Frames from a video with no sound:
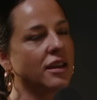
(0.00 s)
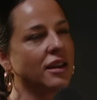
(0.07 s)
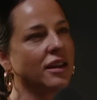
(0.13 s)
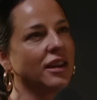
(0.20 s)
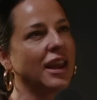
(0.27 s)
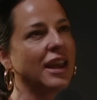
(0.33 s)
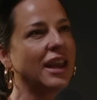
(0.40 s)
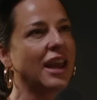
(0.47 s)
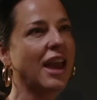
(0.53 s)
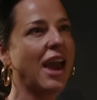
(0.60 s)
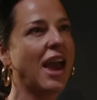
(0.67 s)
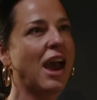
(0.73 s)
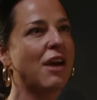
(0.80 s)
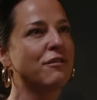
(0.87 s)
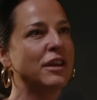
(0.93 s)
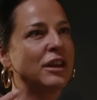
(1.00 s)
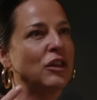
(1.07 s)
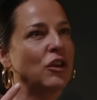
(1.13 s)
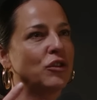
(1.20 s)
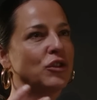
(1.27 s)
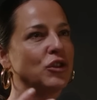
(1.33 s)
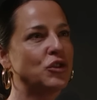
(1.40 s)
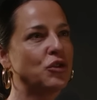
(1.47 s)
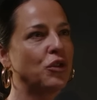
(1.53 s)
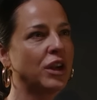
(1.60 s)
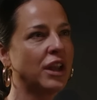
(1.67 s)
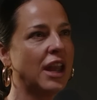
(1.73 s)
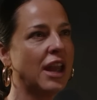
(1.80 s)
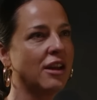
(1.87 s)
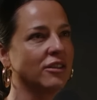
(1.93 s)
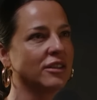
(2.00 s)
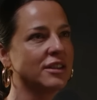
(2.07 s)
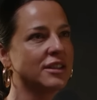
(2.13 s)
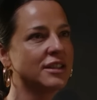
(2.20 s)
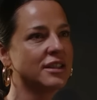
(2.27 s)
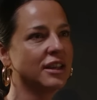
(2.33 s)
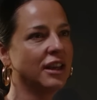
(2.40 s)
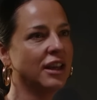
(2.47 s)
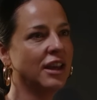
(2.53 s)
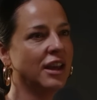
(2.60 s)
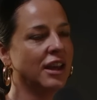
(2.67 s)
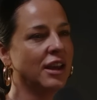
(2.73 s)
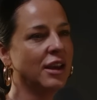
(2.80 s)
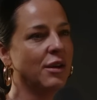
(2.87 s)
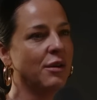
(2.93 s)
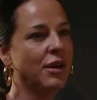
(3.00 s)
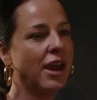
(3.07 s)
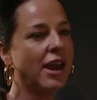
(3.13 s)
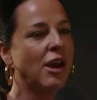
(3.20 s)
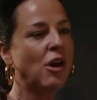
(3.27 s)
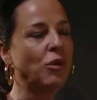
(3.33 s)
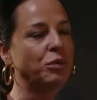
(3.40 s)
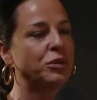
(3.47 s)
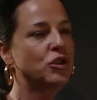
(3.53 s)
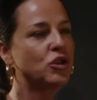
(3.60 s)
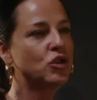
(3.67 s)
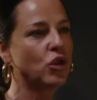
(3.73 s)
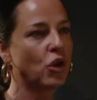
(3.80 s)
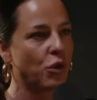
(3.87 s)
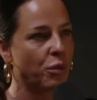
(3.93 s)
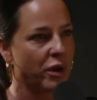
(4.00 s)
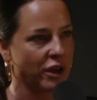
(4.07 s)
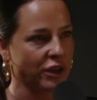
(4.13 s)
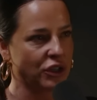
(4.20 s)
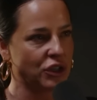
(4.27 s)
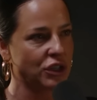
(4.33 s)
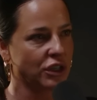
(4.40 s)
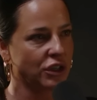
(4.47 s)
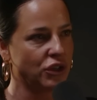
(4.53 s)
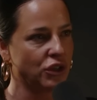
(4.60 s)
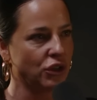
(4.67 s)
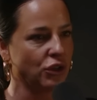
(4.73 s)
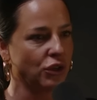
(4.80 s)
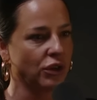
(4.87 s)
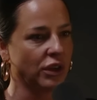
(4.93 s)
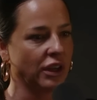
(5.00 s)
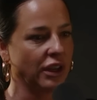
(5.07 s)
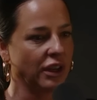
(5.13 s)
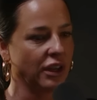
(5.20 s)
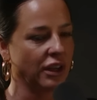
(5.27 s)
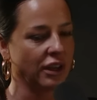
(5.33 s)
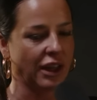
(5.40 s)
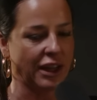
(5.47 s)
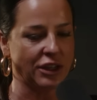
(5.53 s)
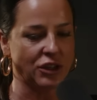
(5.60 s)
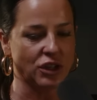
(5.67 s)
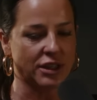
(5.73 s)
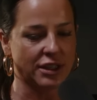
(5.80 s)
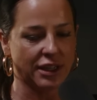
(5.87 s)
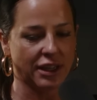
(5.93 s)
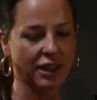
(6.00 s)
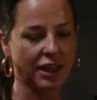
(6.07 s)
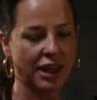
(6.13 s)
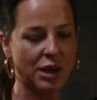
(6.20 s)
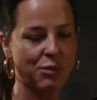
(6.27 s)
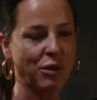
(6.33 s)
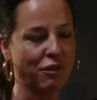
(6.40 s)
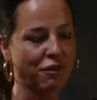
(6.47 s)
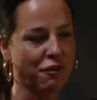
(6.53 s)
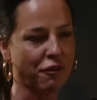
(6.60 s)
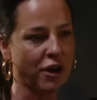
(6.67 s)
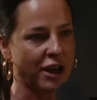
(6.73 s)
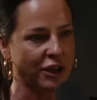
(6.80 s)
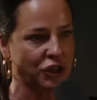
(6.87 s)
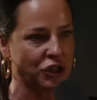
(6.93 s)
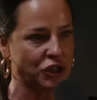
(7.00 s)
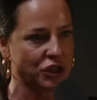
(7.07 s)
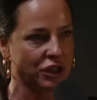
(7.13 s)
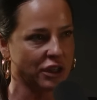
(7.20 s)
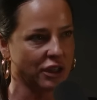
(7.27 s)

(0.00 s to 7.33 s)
like having those short accounts helps so much to like just keep it fresh